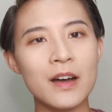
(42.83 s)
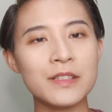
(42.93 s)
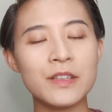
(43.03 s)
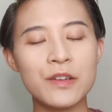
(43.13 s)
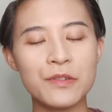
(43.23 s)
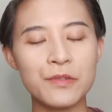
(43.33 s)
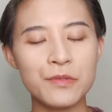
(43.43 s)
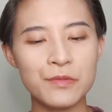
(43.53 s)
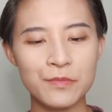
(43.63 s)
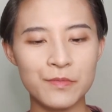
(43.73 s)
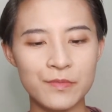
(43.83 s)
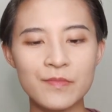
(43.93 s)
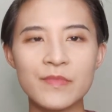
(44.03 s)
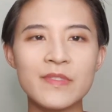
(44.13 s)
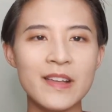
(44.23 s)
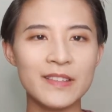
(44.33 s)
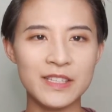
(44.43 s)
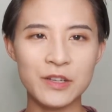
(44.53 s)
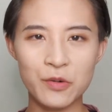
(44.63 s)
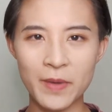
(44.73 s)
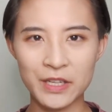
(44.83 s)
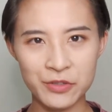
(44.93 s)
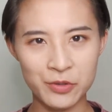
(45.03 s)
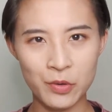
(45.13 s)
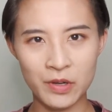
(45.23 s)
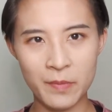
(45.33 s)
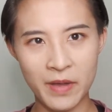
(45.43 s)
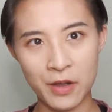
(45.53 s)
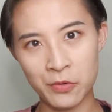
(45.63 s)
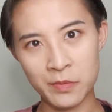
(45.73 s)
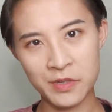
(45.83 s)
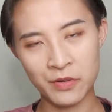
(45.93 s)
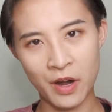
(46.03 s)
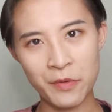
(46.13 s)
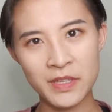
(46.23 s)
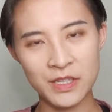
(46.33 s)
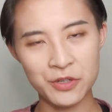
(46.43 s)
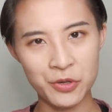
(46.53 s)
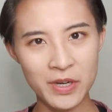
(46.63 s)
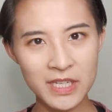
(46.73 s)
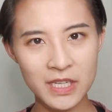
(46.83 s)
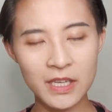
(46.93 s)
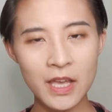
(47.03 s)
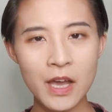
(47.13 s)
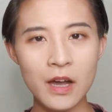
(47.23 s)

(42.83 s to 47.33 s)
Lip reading: So then let's go back to talk about cryptocurrency trading.